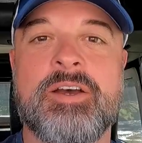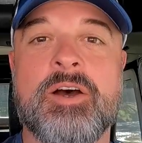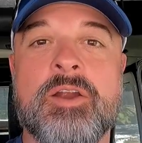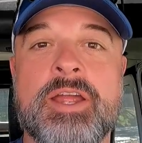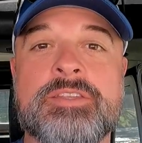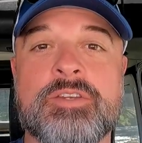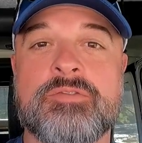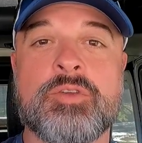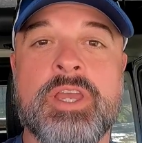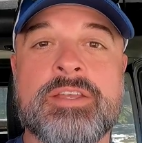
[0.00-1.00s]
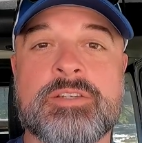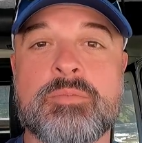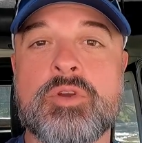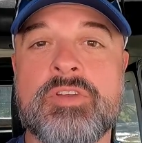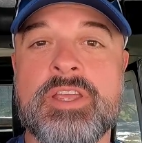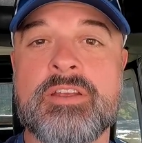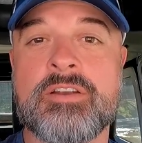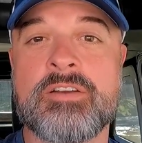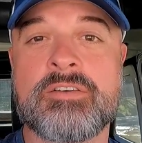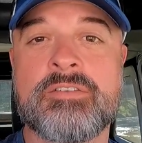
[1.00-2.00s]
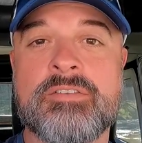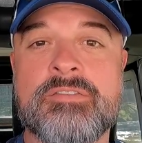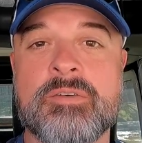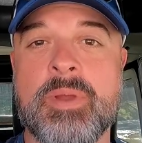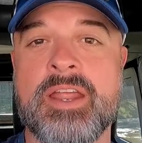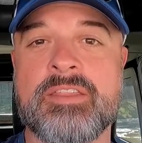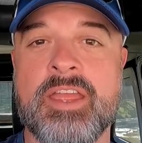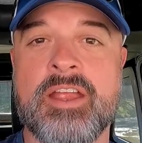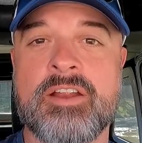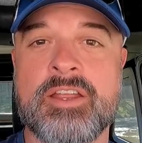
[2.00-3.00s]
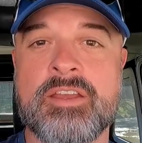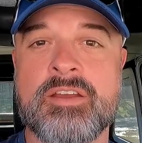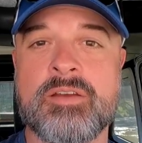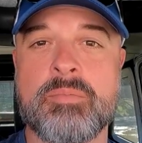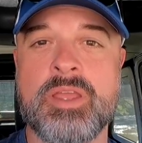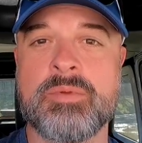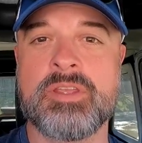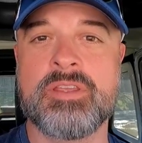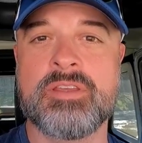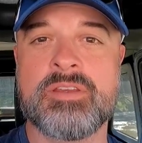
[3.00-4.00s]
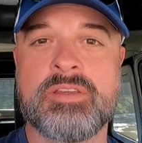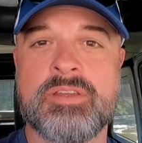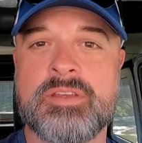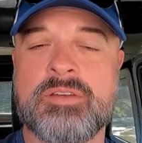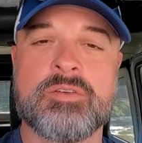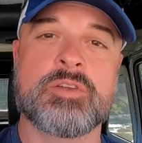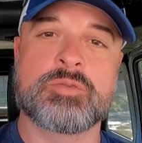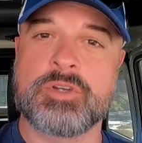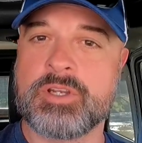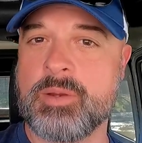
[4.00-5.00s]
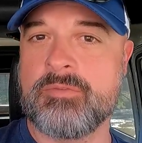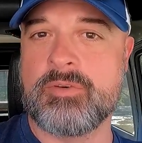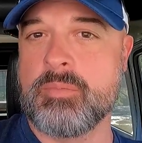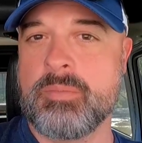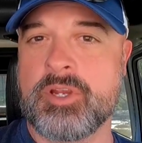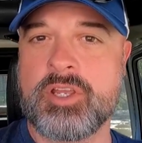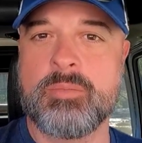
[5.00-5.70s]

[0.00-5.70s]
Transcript: All right, so if you guys are moving here from out of the area, maybe, who knows where you're coming from? Maybe you're